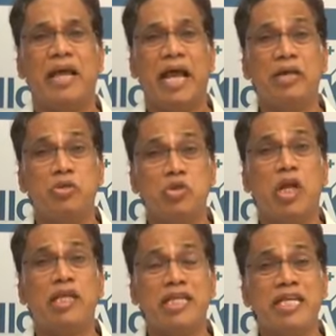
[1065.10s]
And you should
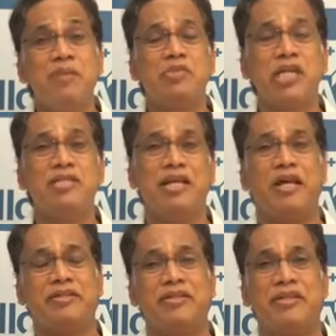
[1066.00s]
not keep changing
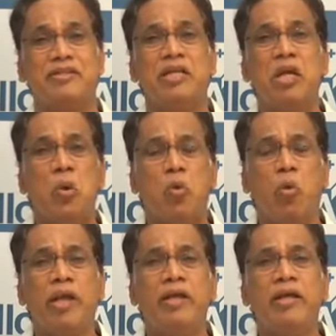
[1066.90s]
attenders.
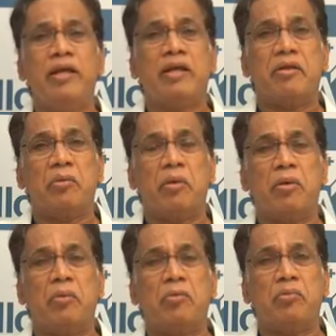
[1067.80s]
One
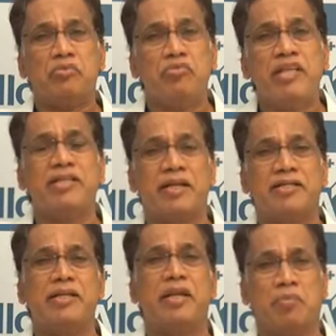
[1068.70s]
fixed
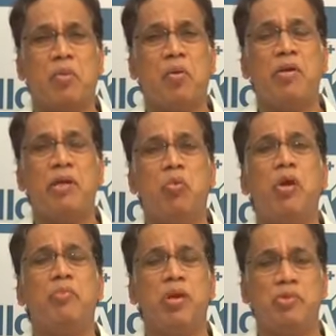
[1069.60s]
attender, probably
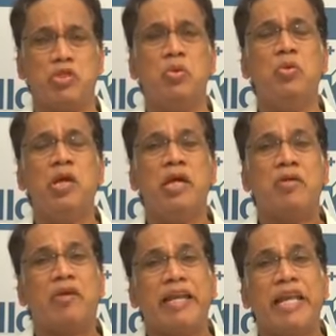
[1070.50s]
one, maybe two,
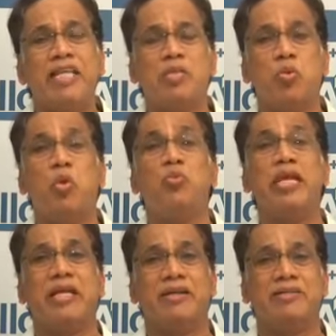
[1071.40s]
for next 1
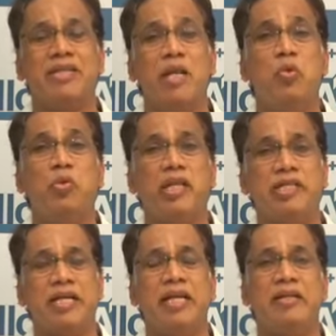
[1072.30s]
week till wound
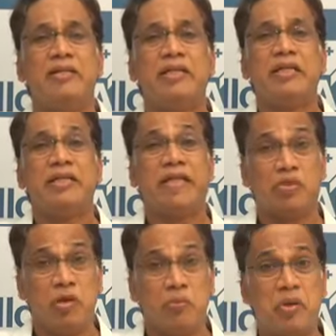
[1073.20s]
is healed.
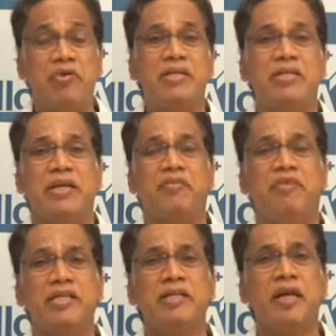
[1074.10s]
That will prevent
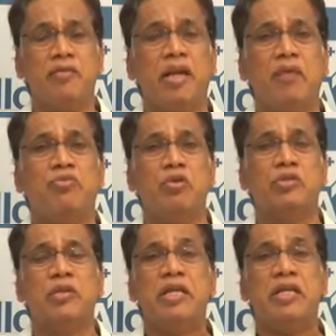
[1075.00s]
infection. And of
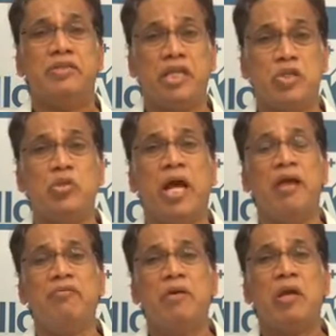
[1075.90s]
course, they should
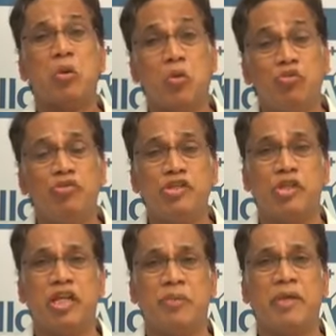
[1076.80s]
have good
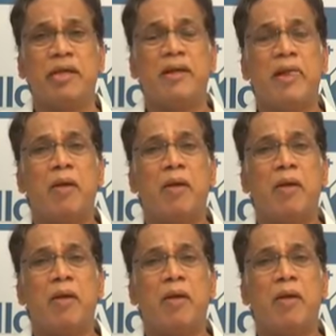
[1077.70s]
physiotherapy.